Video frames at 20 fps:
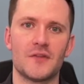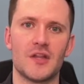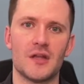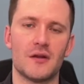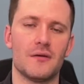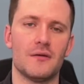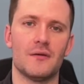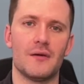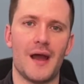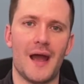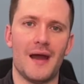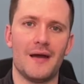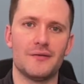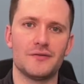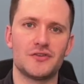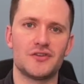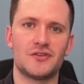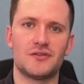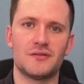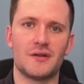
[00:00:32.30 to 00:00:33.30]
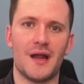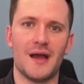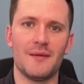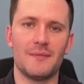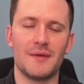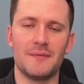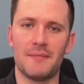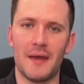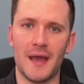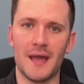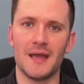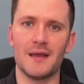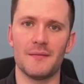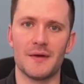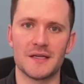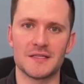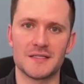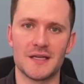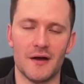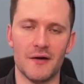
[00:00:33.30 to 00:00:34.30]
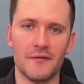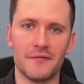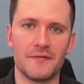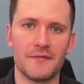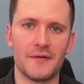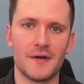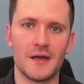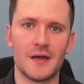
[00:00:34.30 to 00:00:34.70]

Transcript: How should I be paying myself?